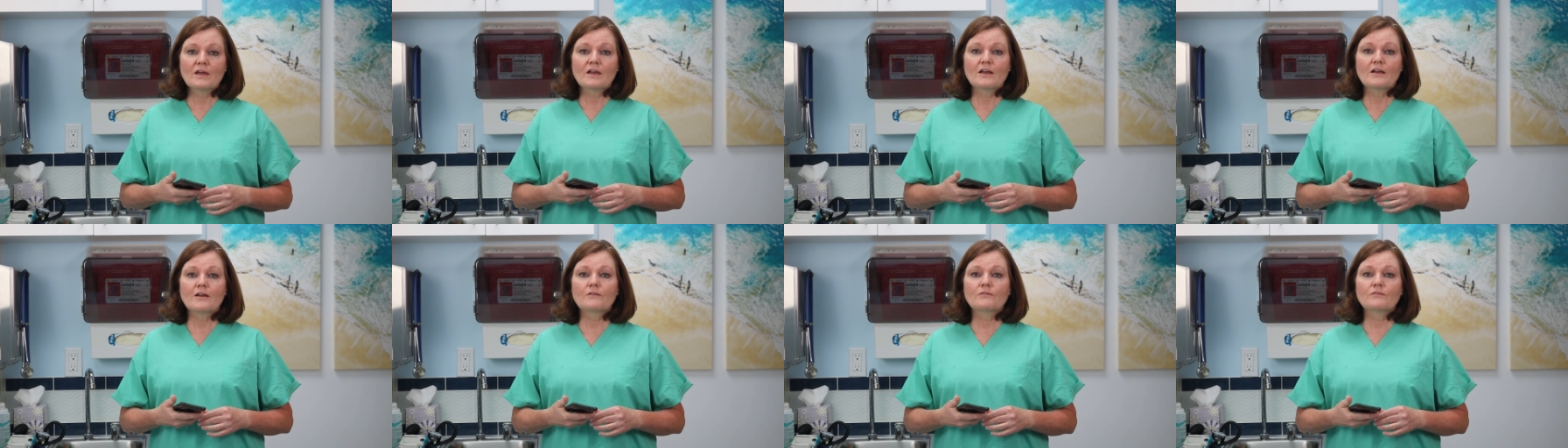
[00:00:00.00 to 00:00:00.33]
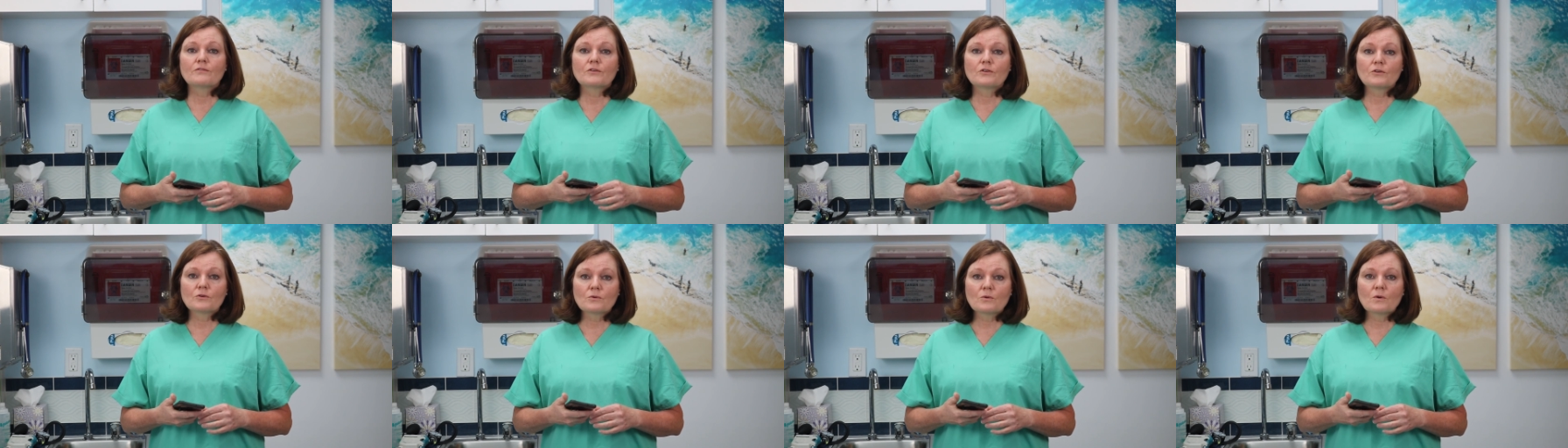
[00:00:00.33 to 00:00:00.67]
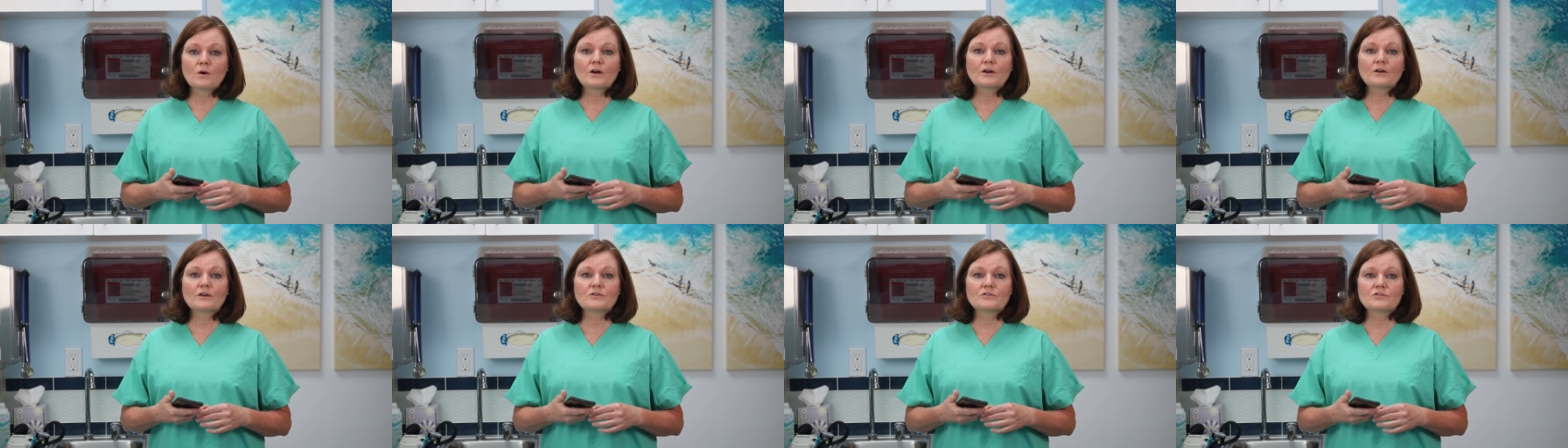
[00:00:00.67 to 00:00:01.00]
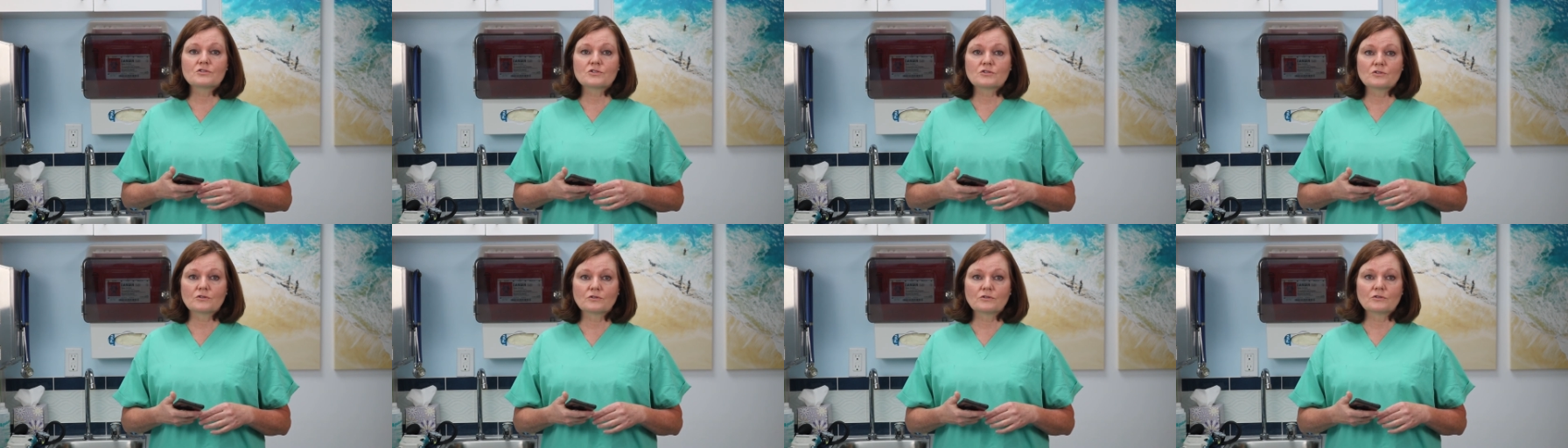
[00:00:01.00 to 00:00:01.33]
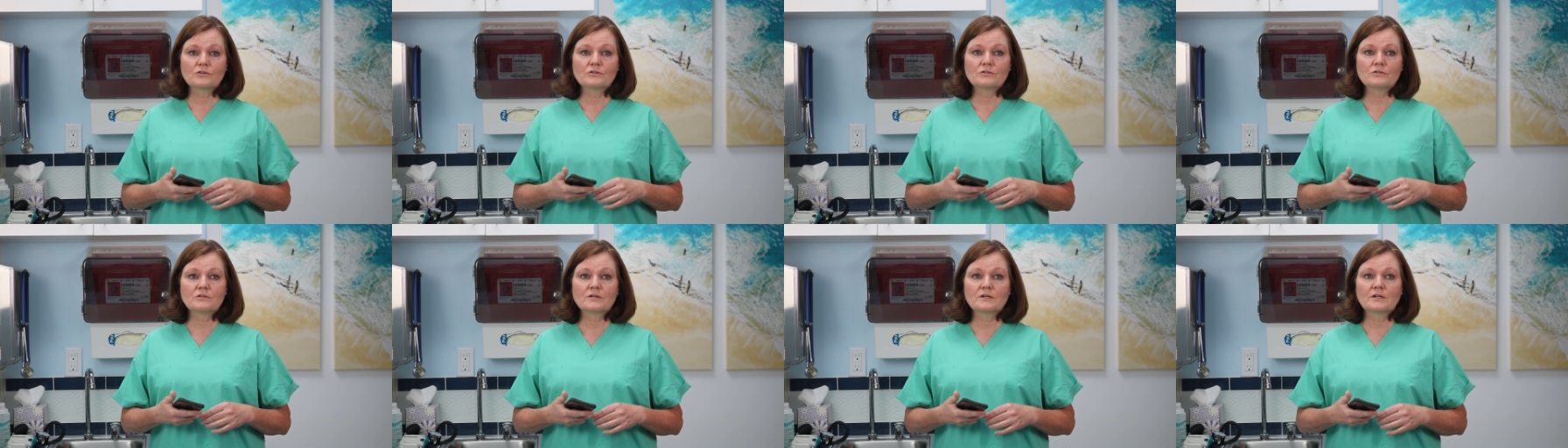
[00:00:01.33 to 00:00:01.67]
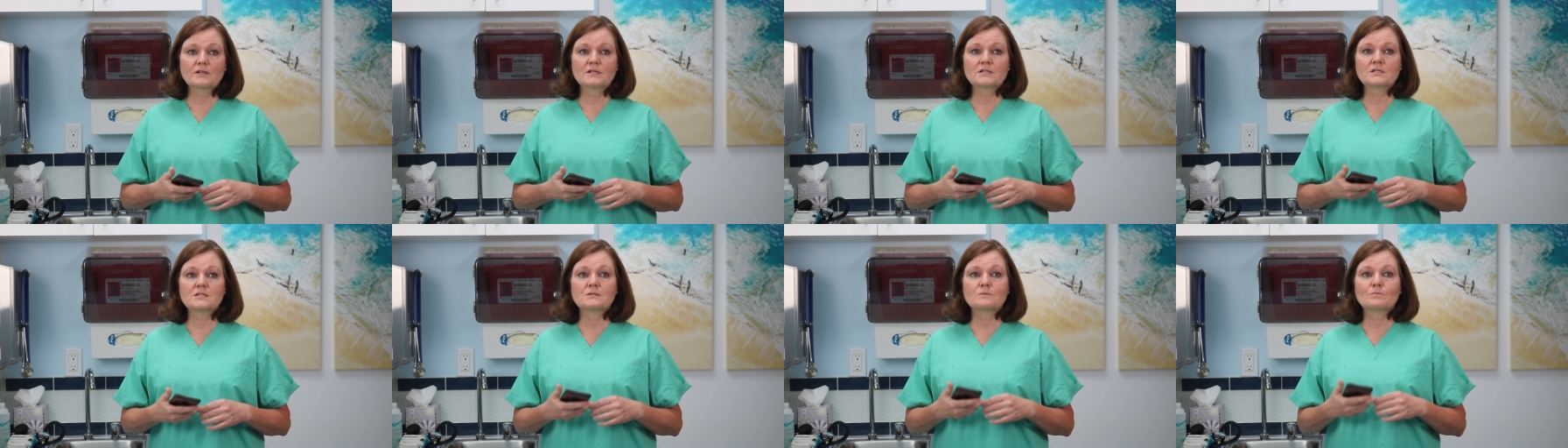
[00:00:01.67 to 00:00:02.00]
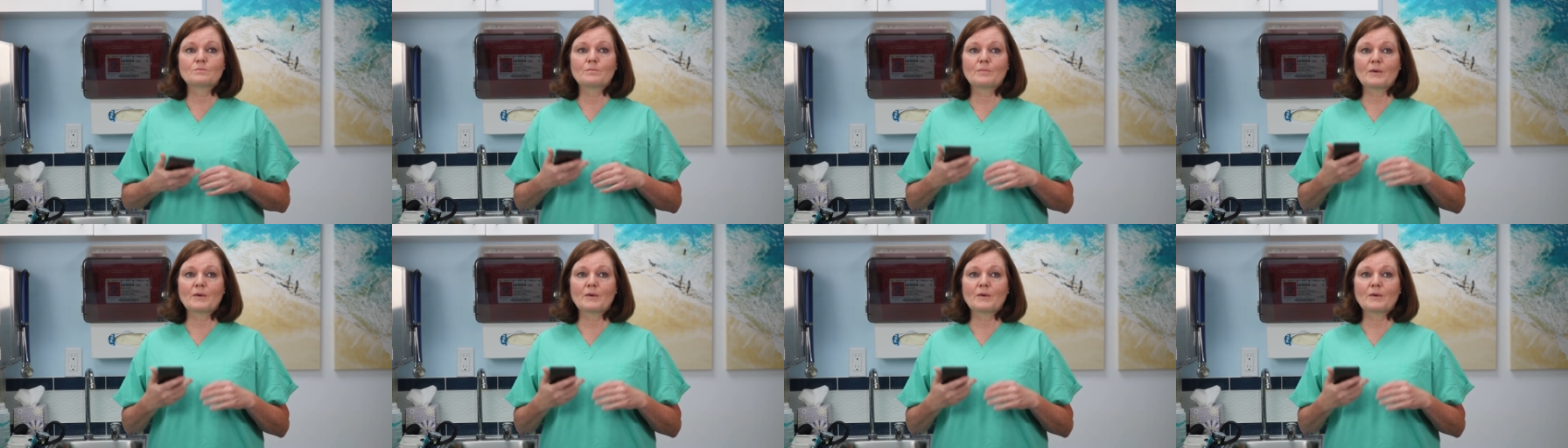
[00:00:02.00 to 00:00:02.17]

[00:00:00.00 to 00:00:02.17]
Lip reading: If you are concerned, it's